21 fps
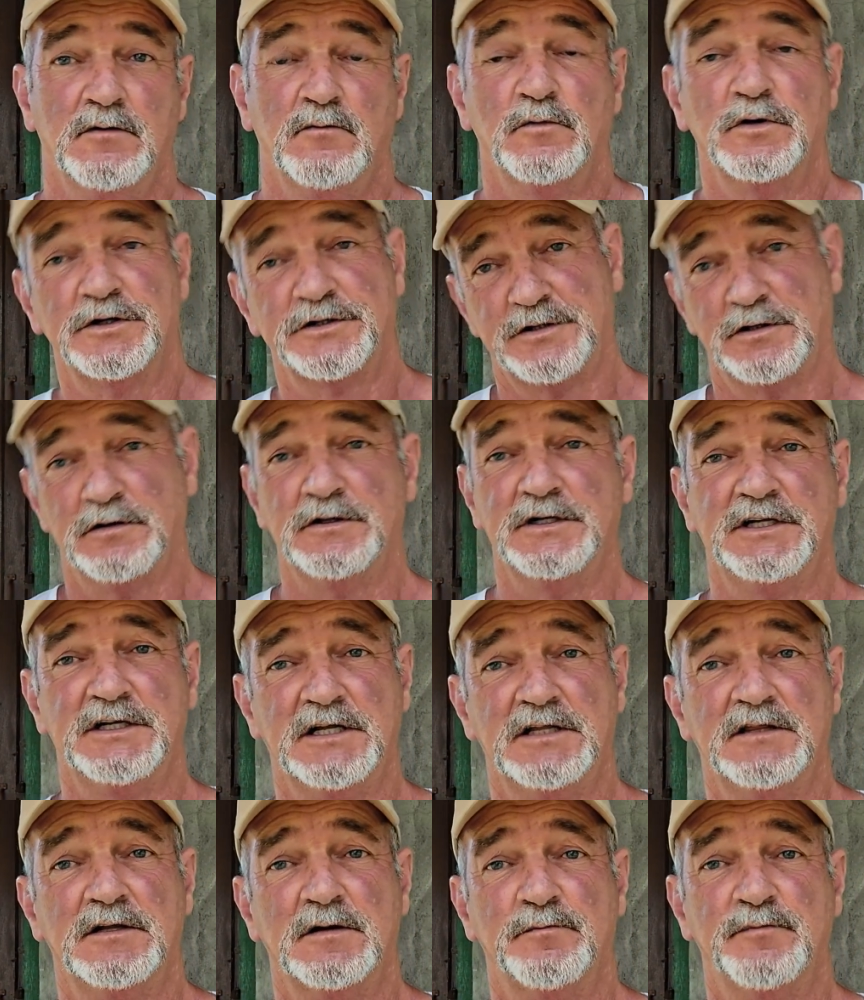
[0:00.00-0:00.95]
were turning
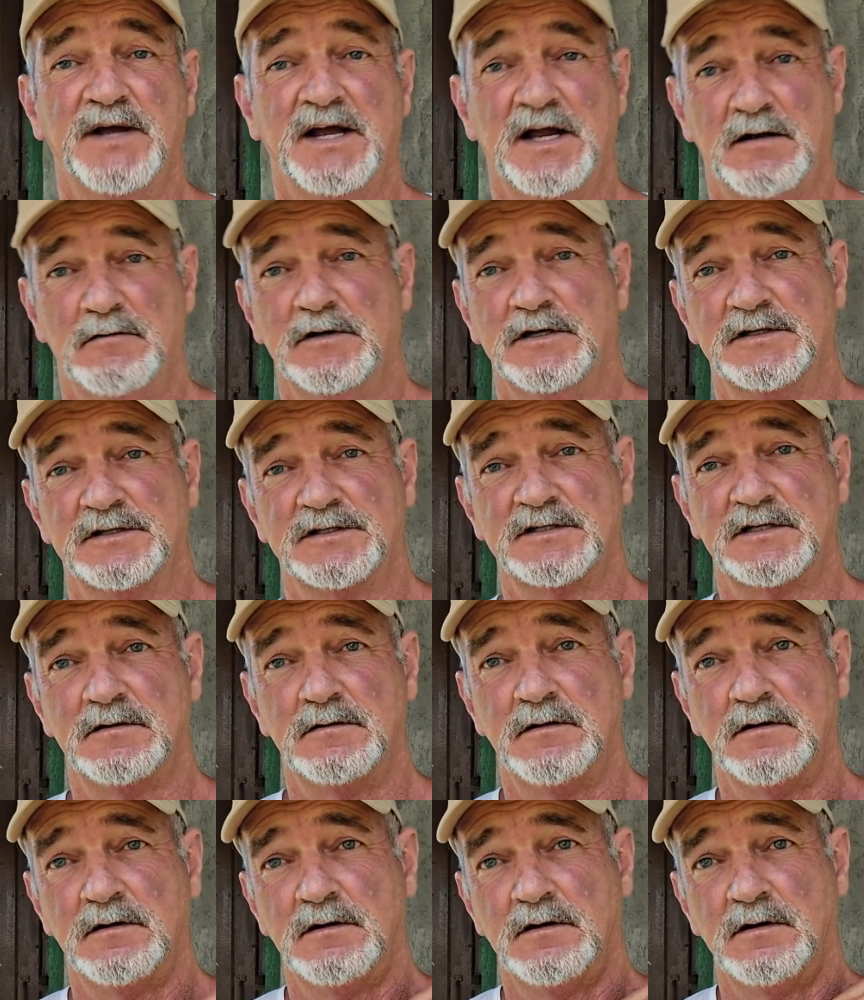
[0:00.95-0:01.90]
in their parents
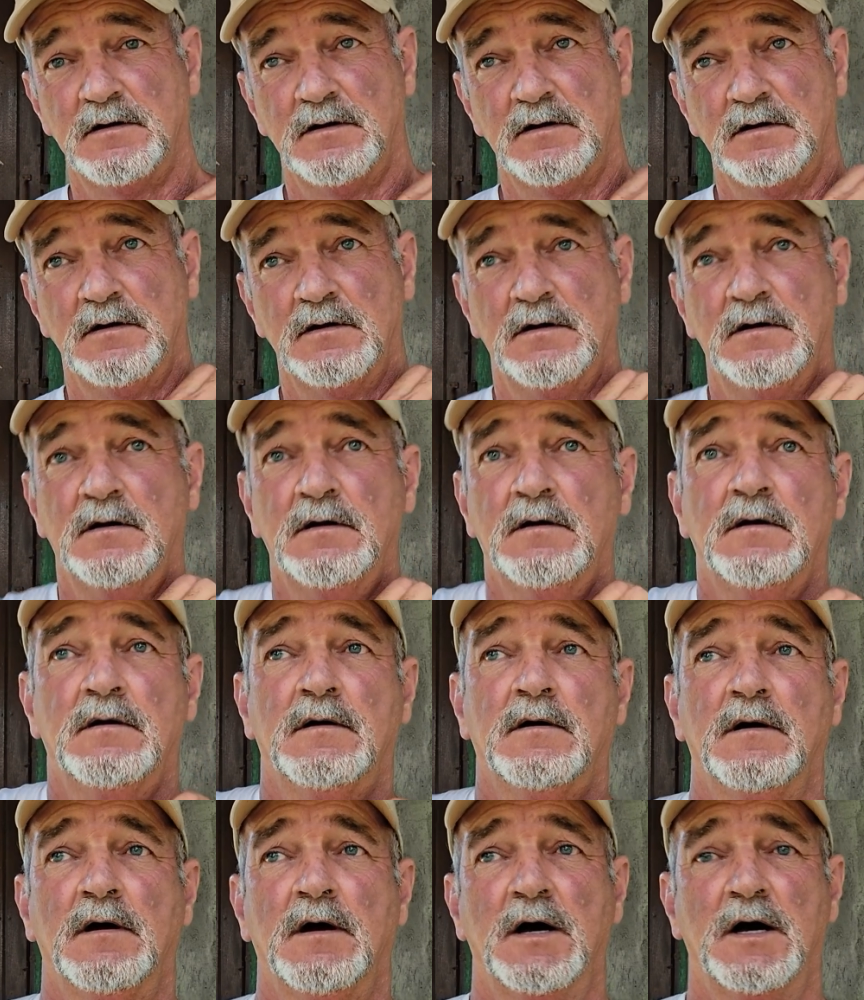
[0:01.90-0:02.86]

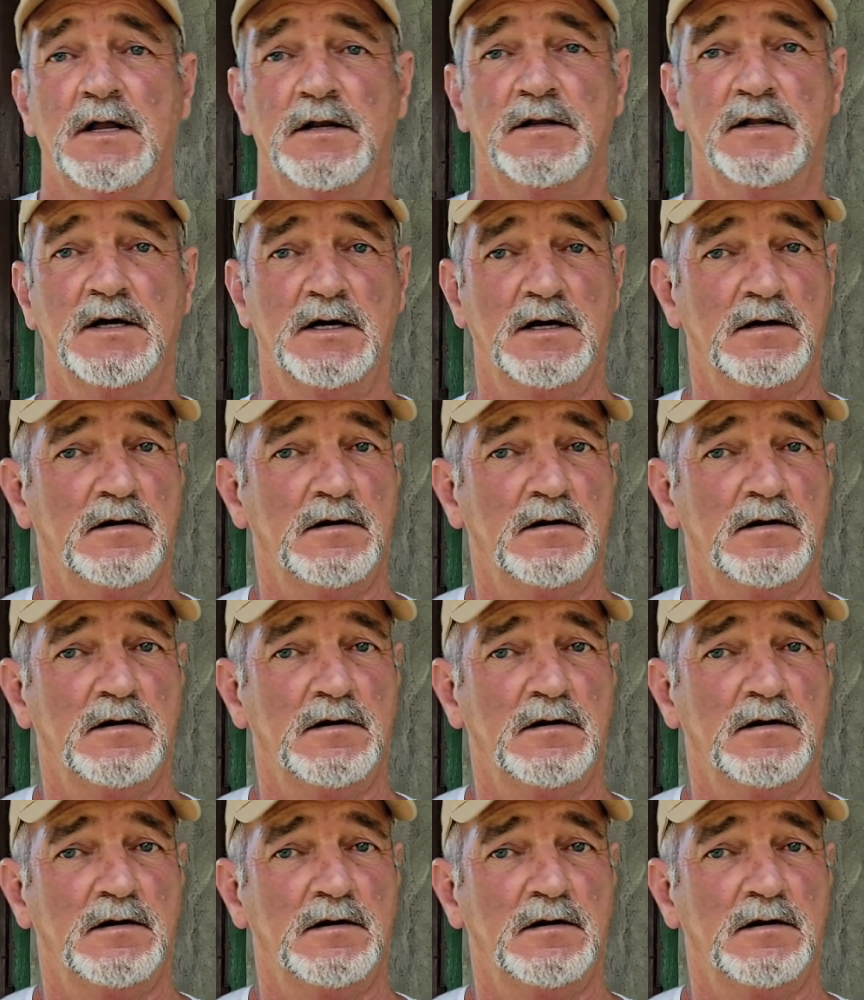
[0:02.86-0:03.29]
on